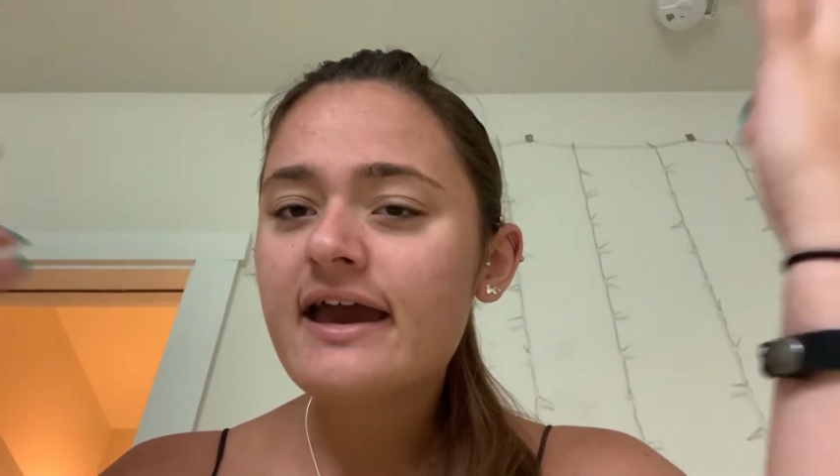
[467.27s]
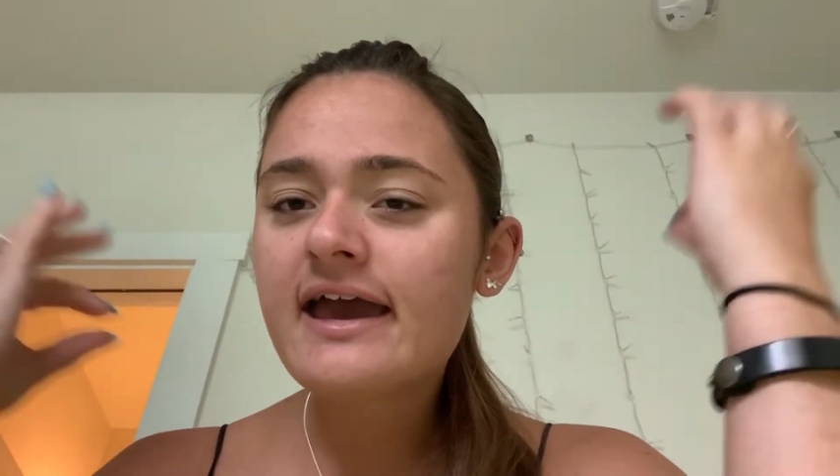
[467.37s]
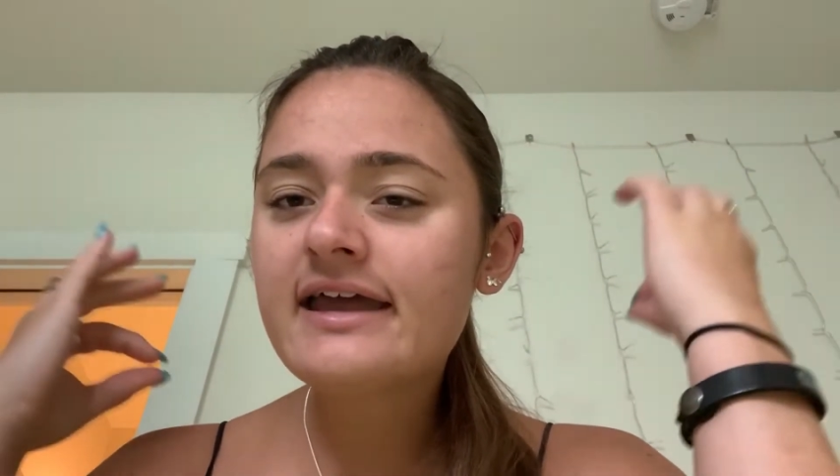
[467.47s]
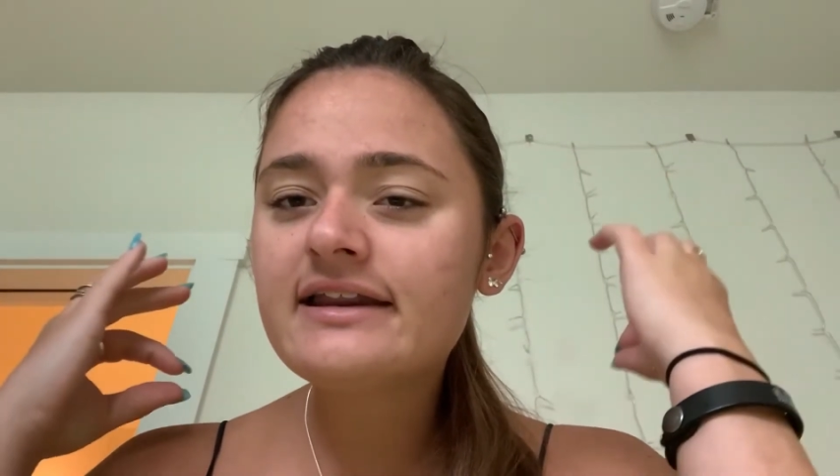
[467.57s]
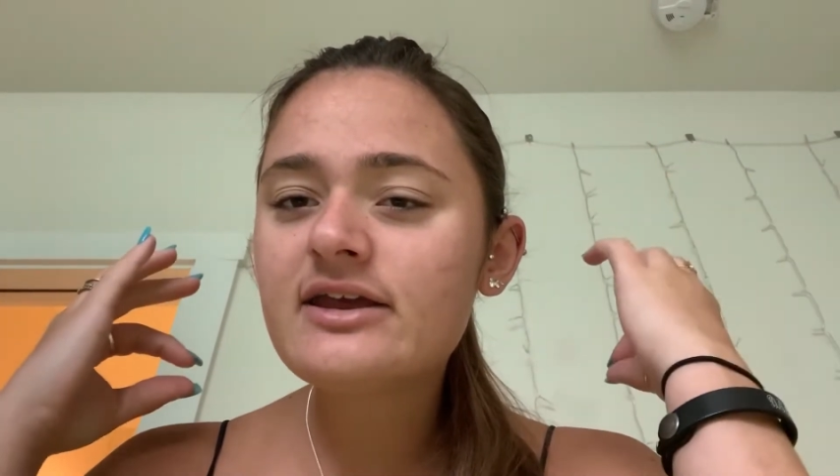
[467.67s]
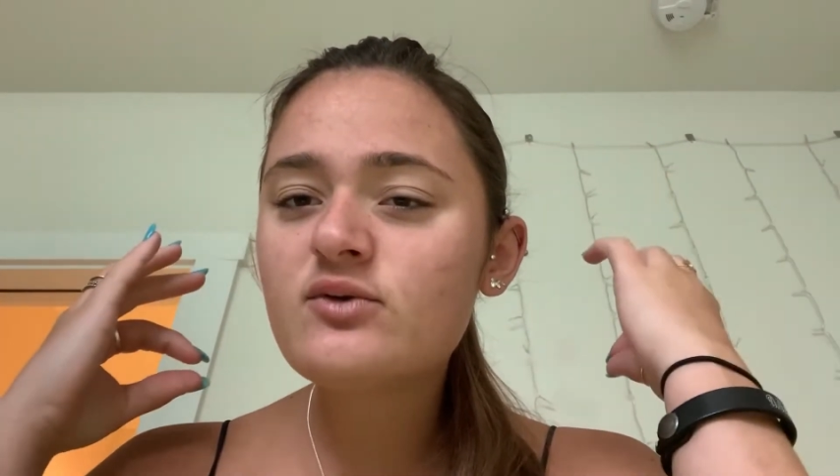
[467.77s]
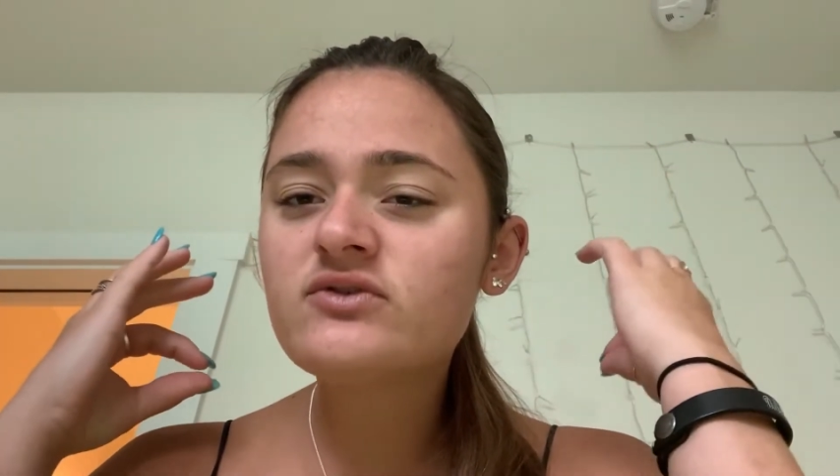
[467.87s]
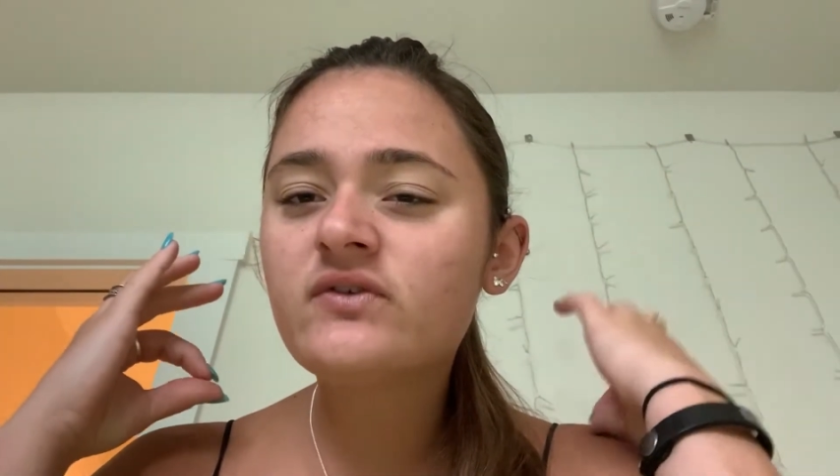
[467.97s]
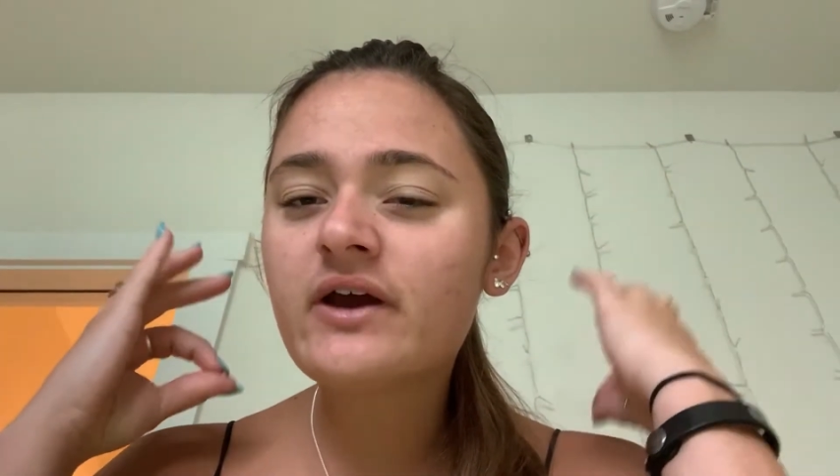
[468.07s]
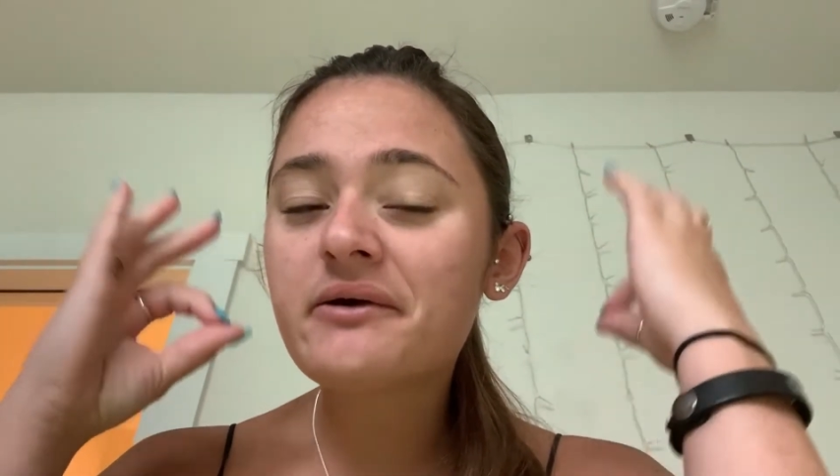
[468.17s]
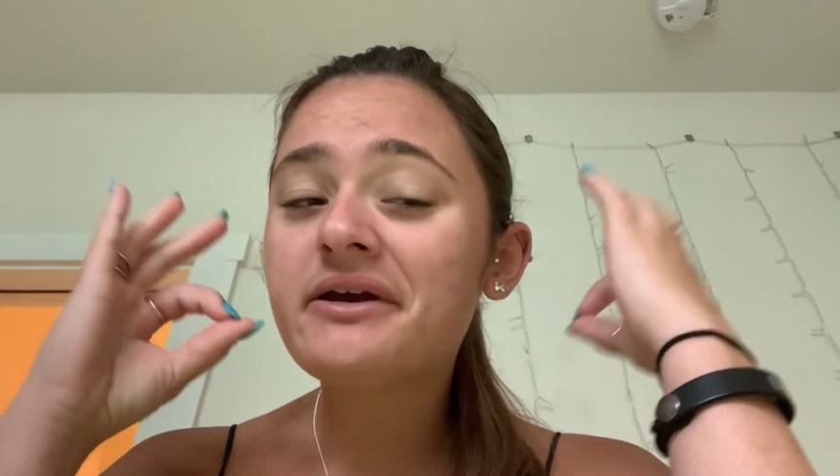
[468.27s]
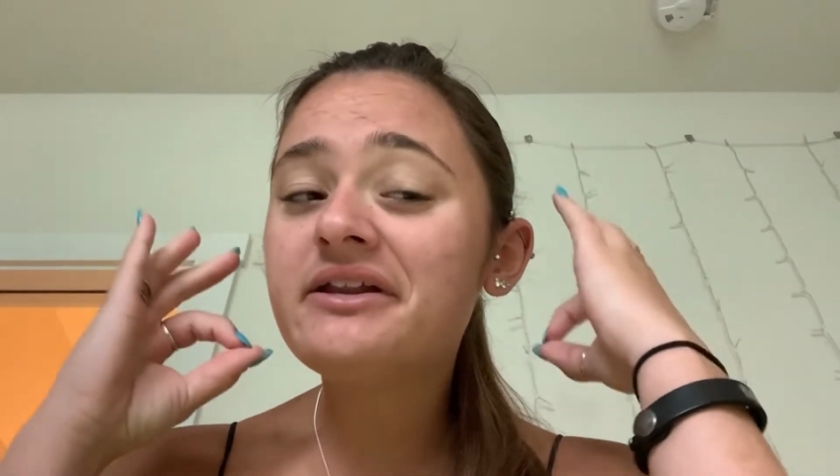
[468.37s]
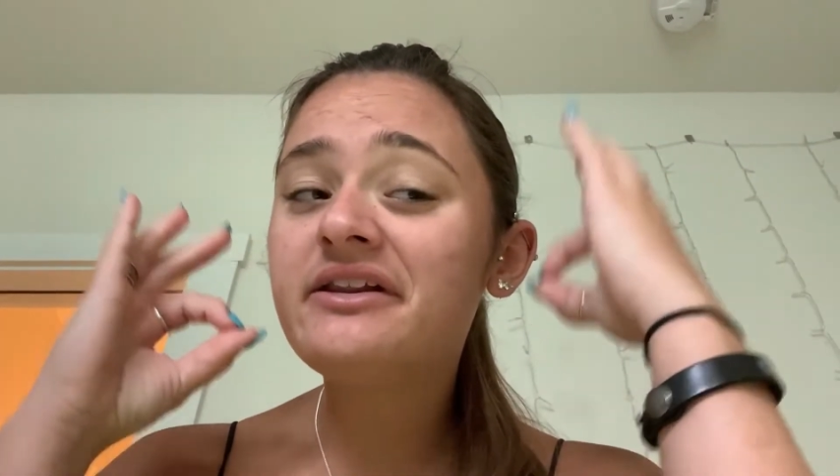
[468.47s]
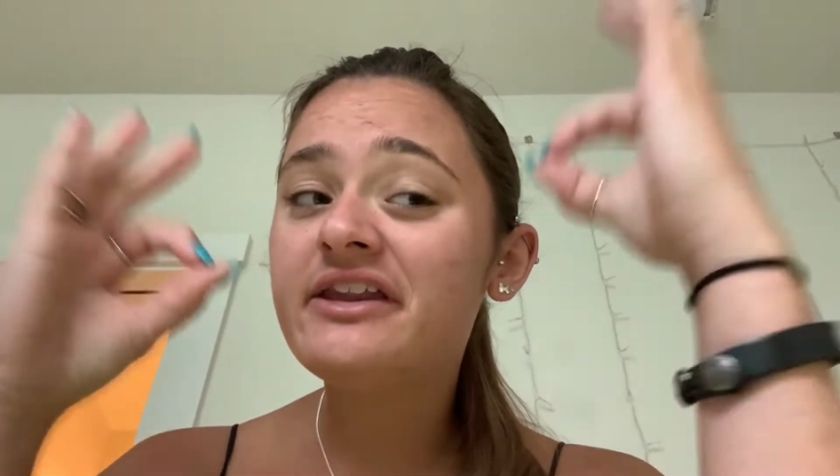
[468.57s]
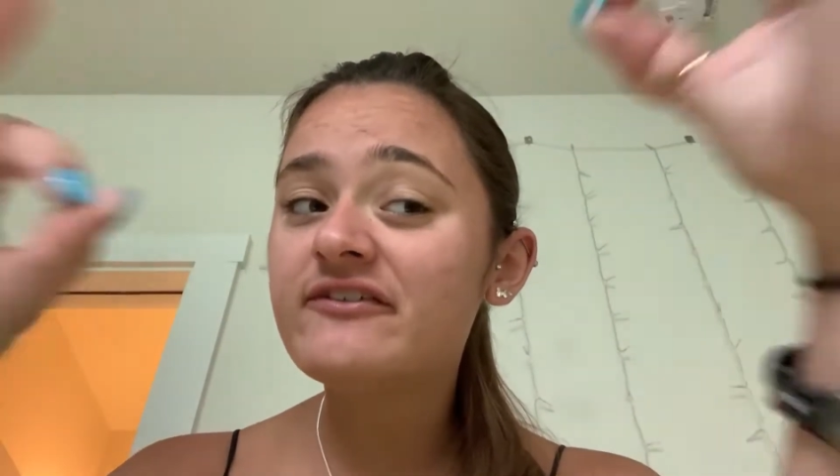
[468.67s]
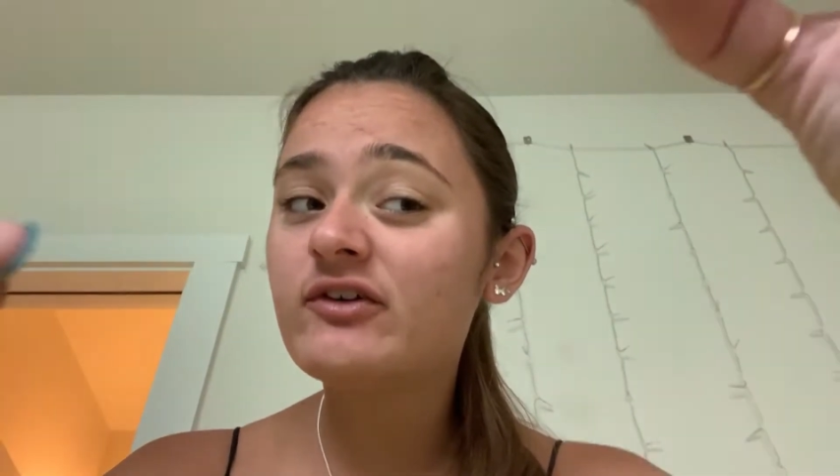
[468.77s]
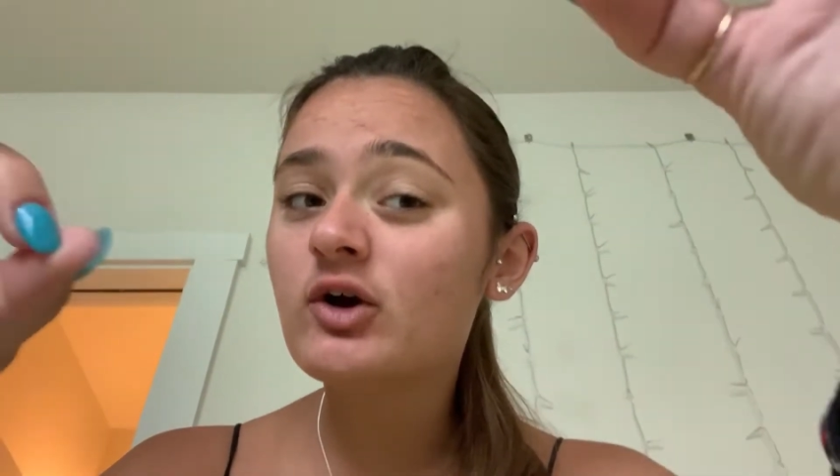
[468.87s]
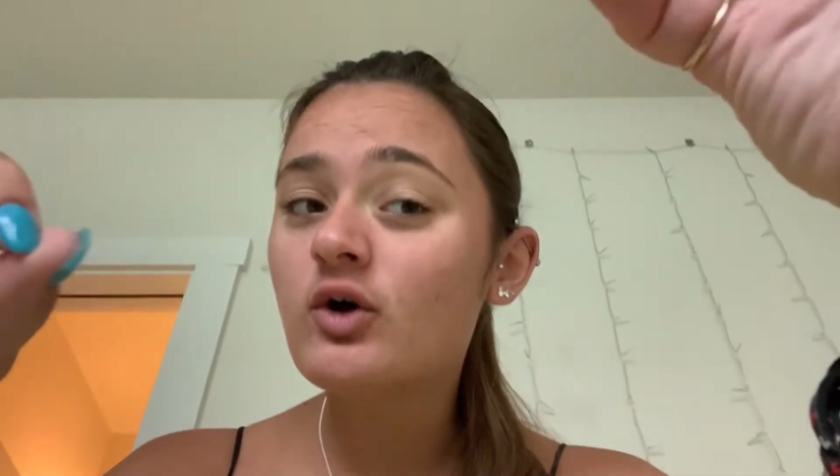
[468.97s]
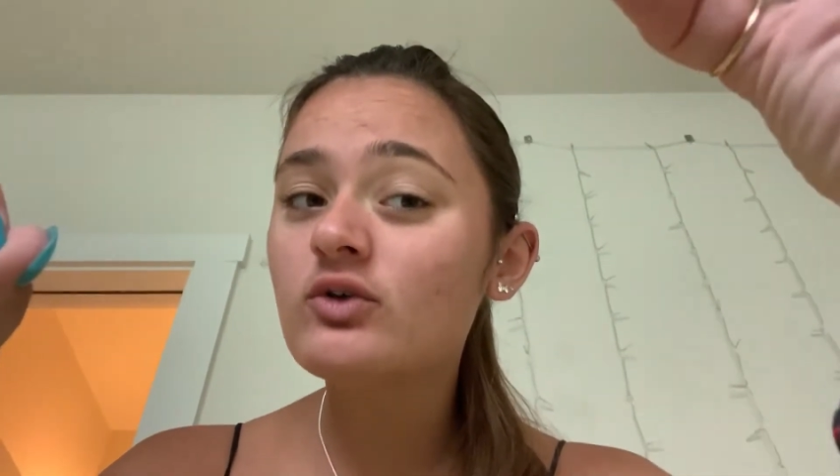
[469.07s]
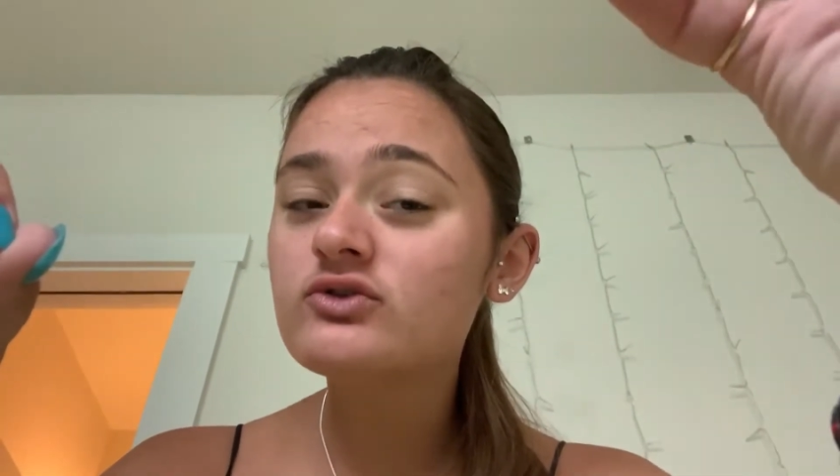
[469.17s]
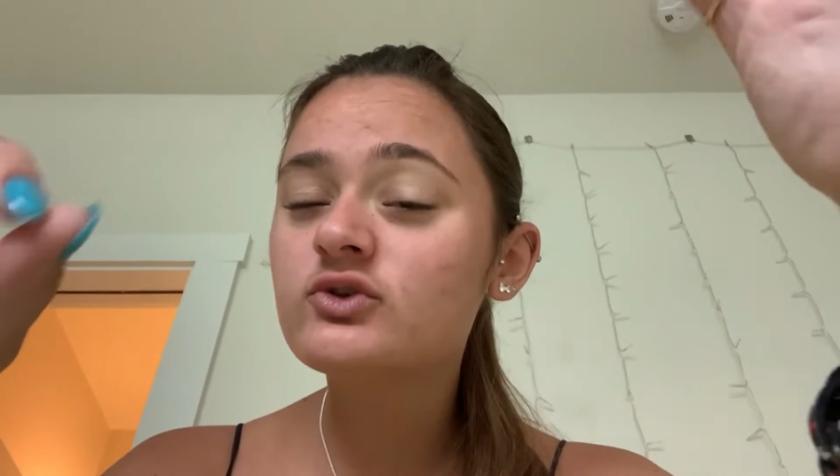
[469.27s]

and it was very difficult.